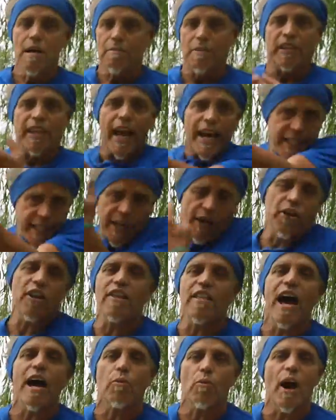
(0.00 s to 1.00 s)
But they tell you
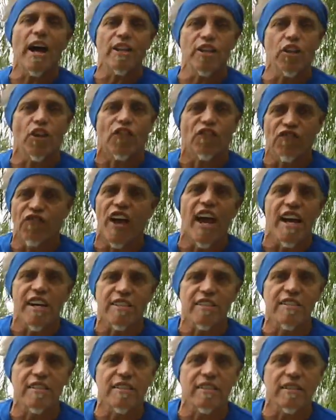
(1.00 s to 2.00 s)
that right in your
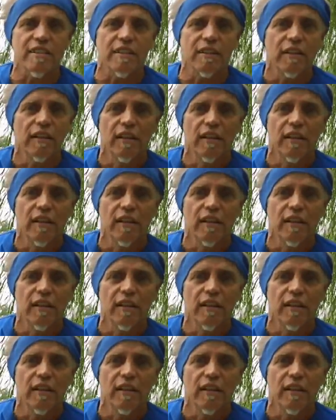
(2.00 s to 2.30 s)
face.